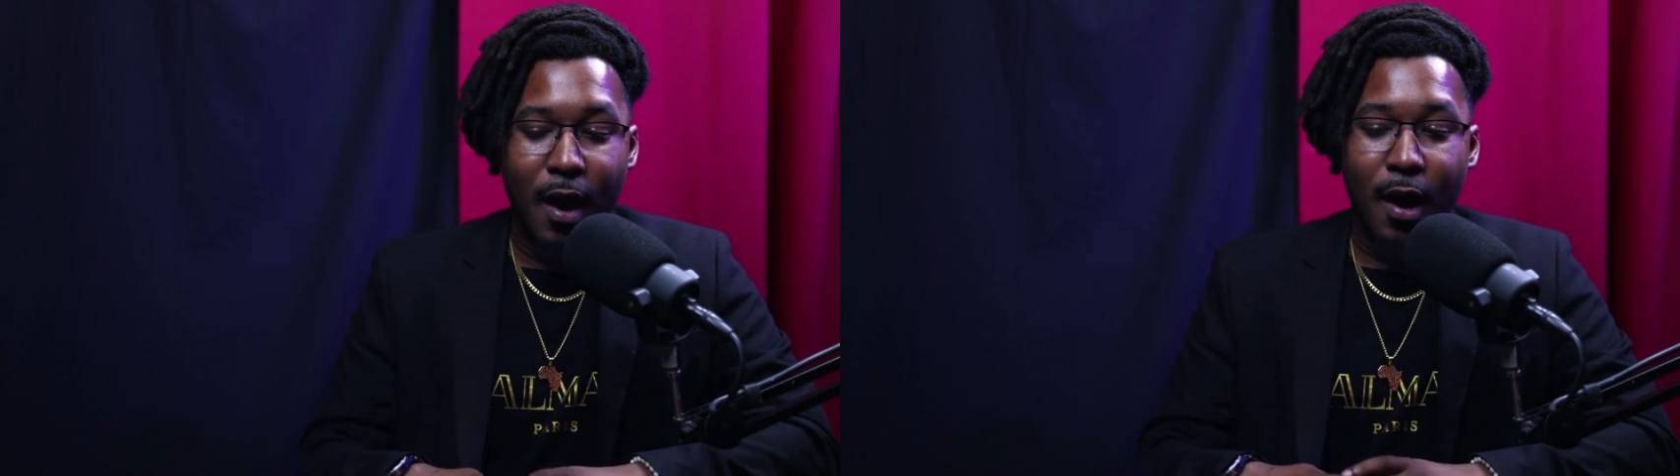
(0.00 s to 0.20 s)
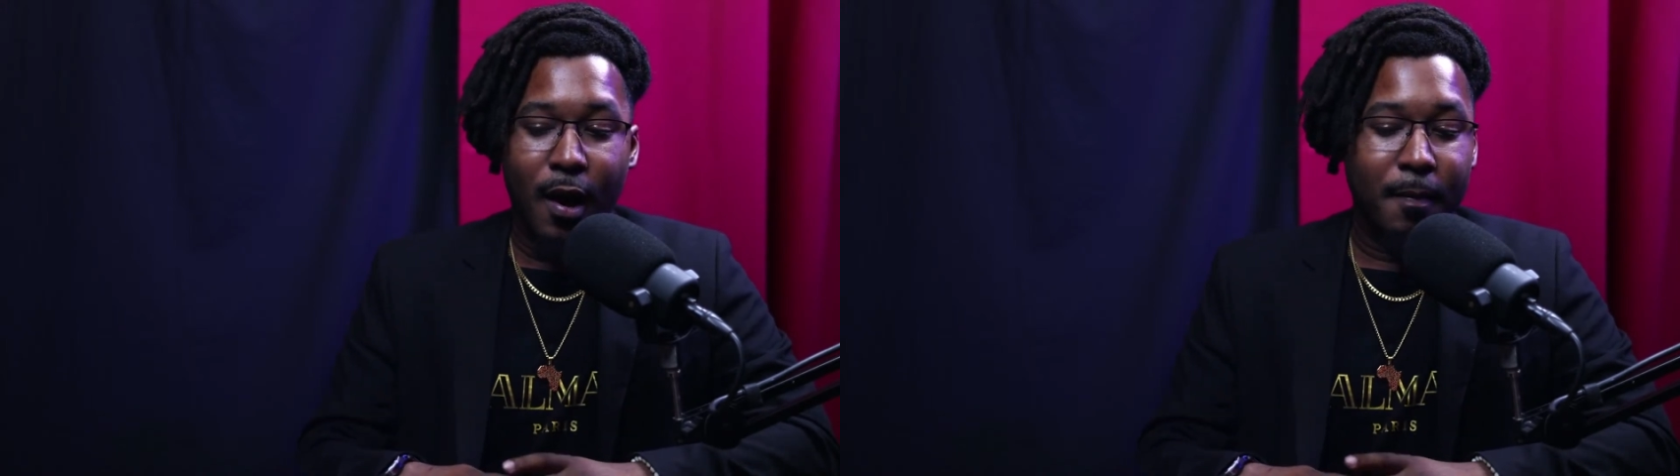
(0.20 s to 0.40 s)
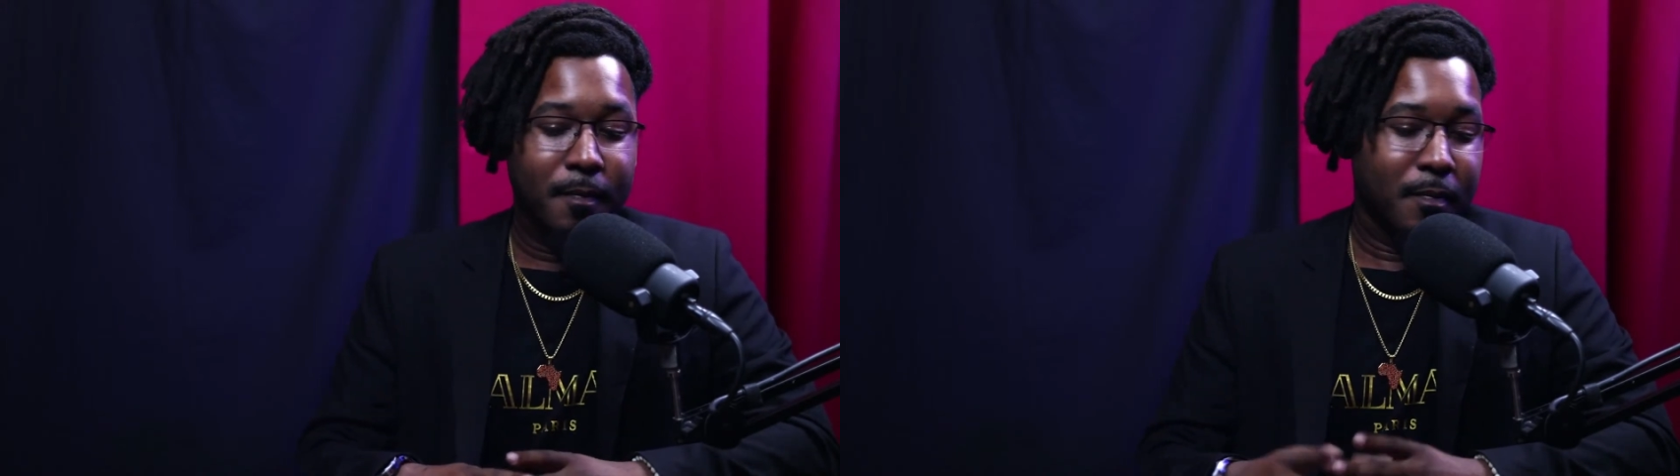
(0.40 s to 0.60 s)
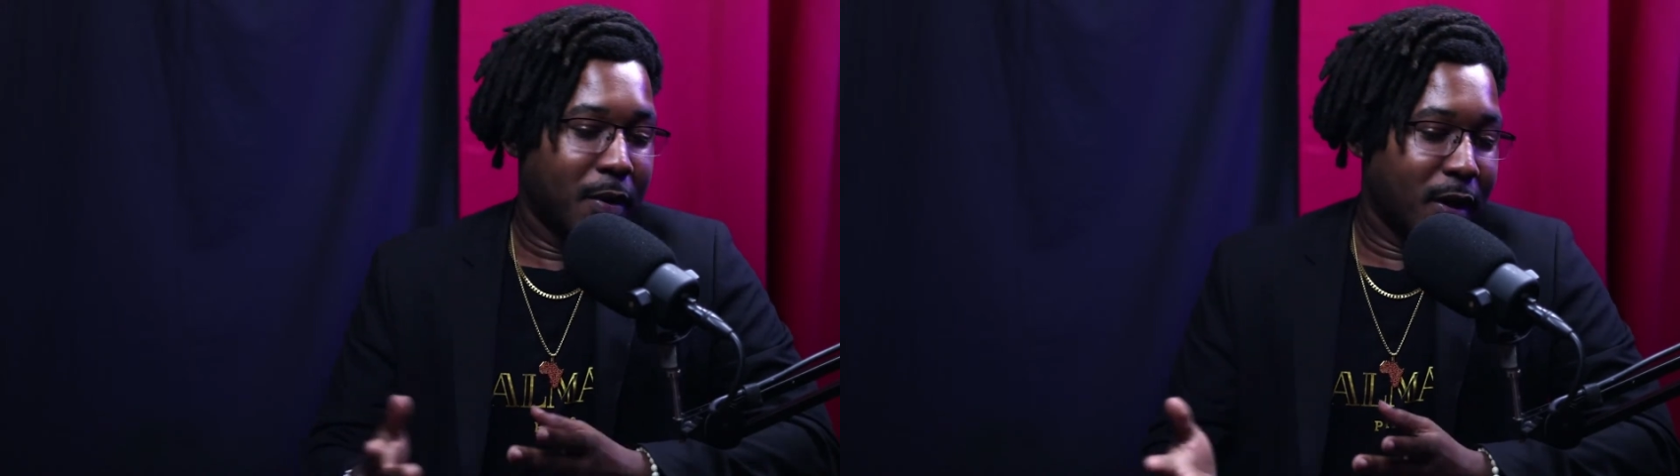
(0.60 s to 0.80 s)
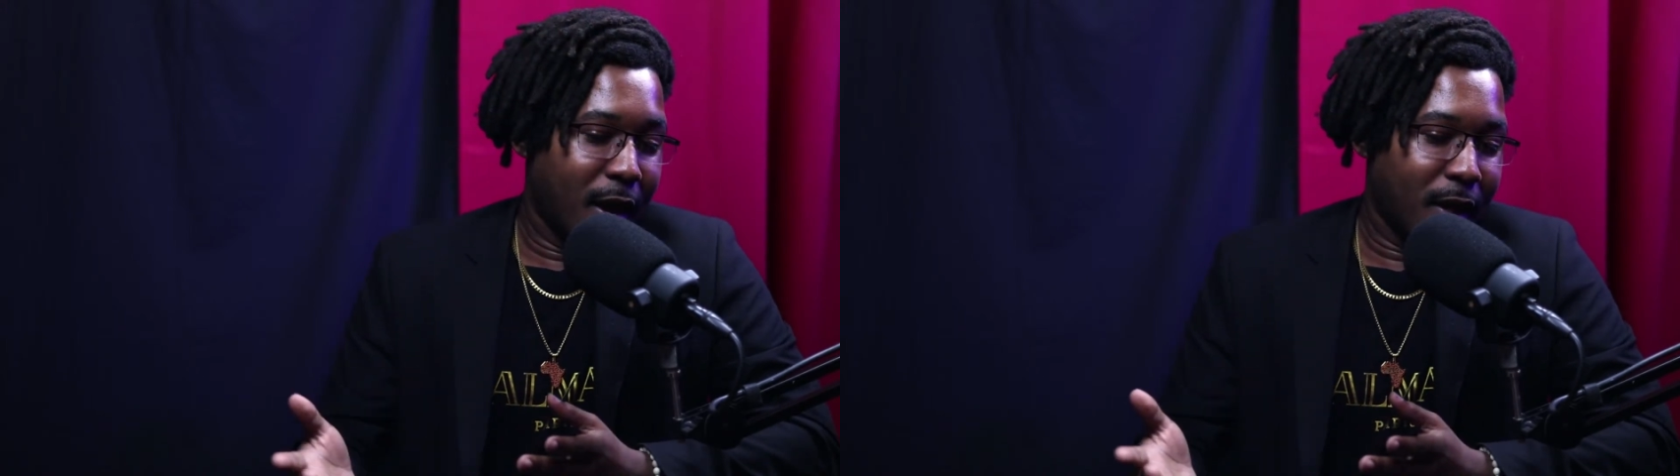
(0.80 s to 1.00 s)

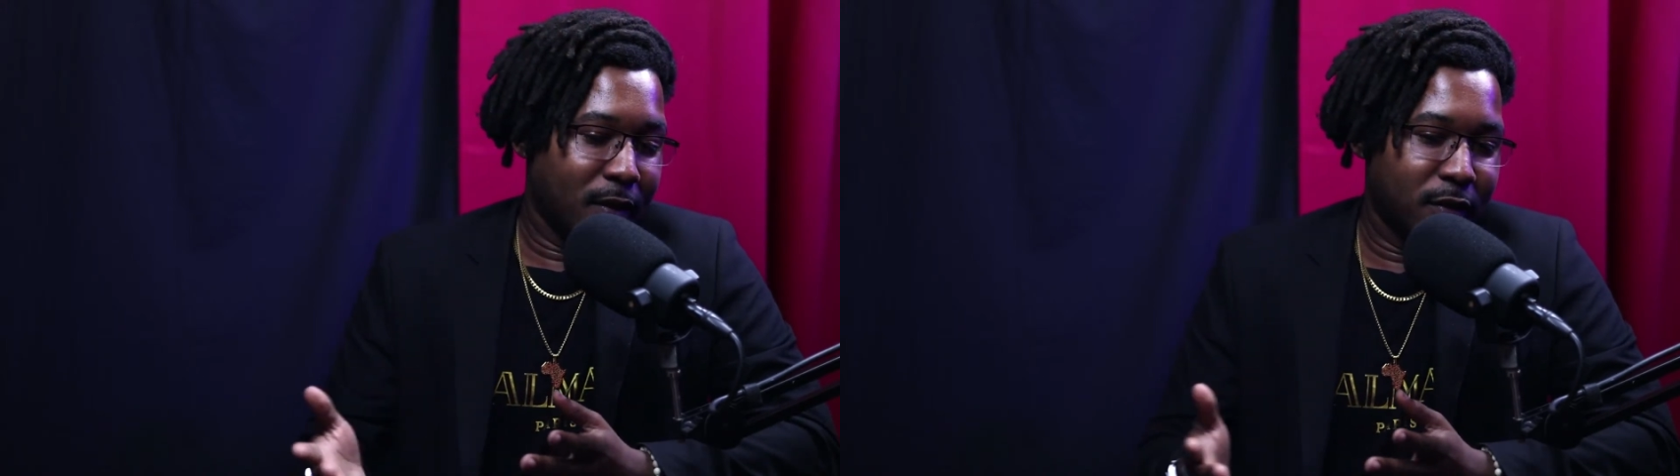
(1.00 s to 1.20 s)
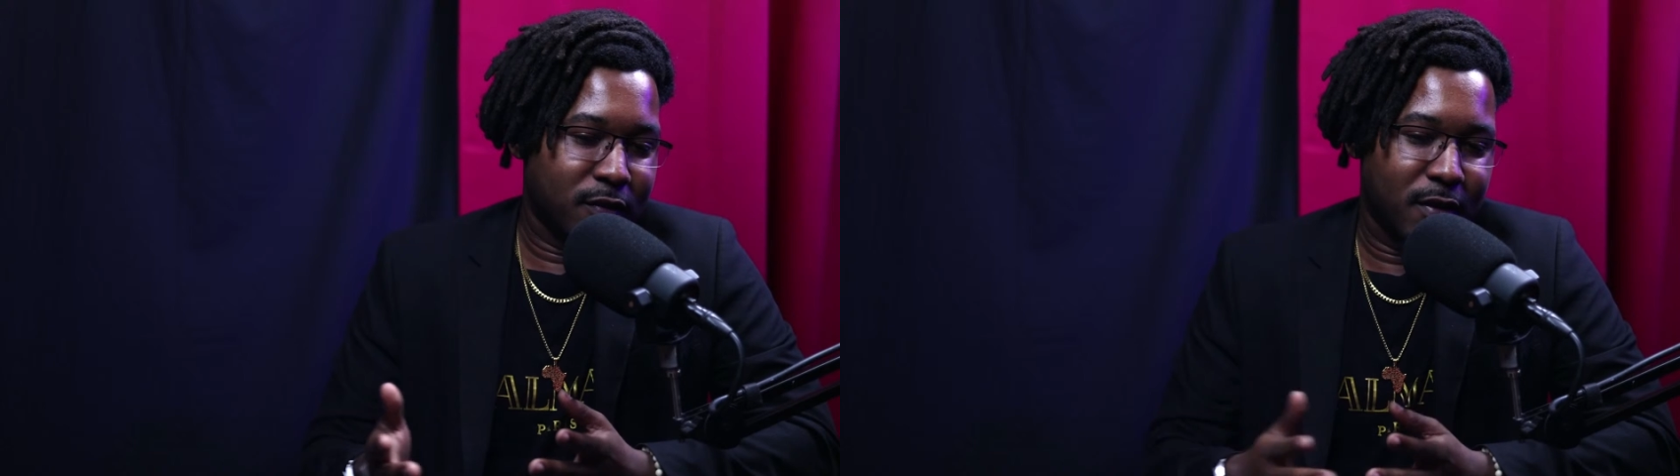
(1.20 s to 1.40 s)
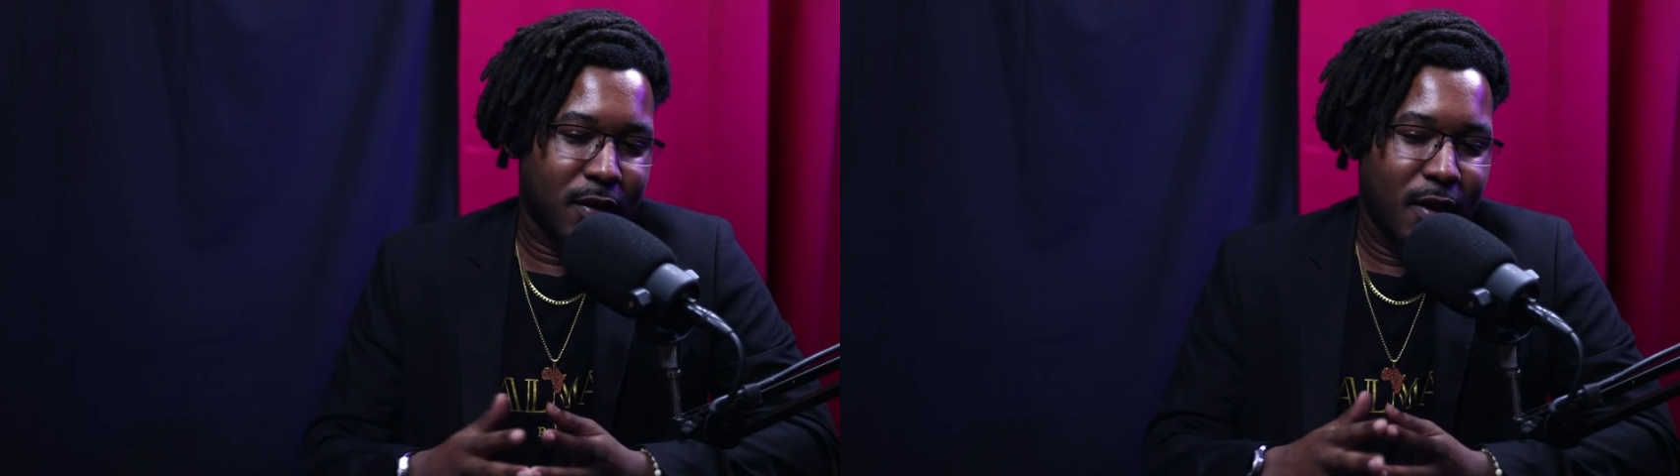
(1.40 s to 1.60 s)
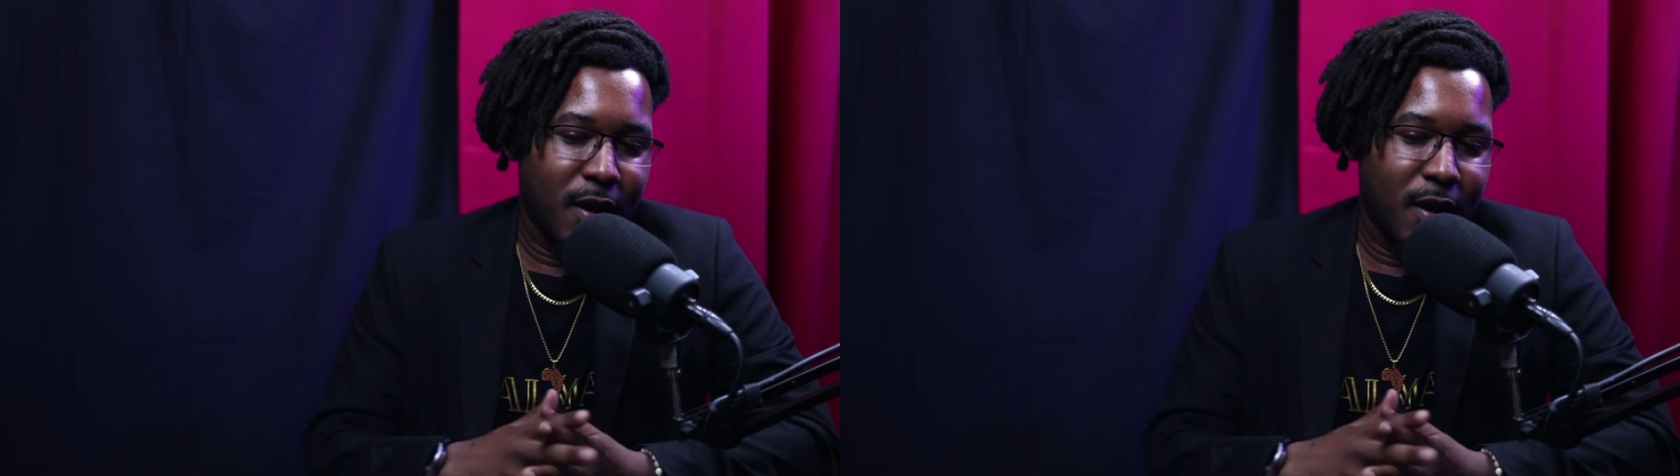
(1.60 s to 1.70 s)
But hey, listen,